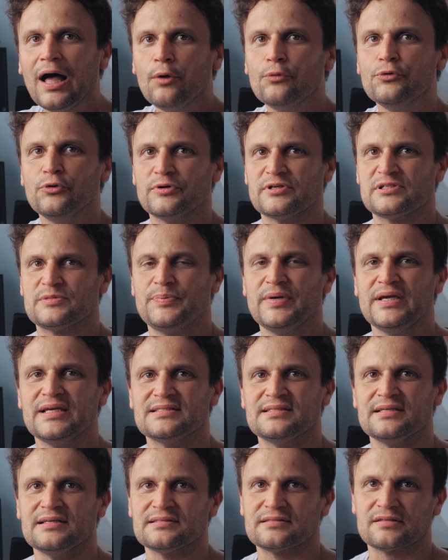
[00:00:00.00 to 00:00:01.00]
outdoor
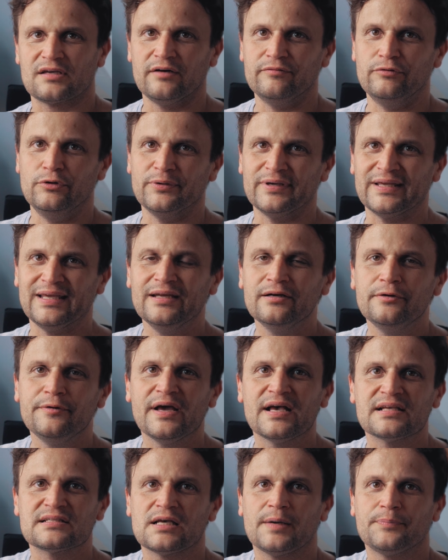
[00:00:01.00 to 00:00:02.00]
spaces covering
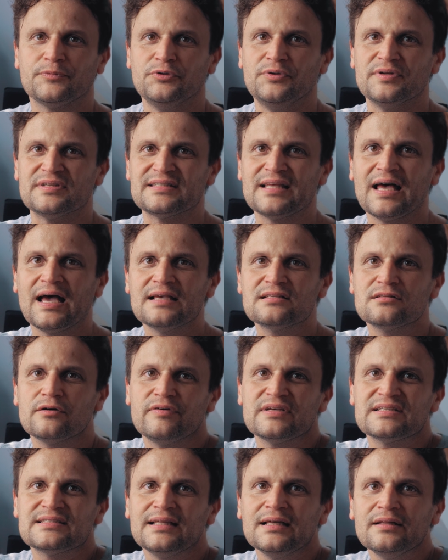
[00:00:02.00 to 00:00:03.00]
areas up to the size
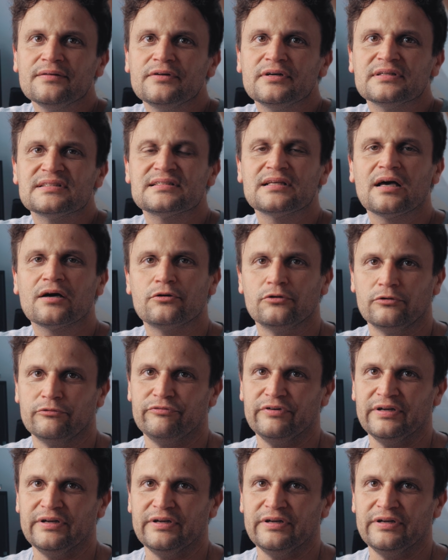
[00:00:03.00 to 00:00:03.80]
of a standard soccer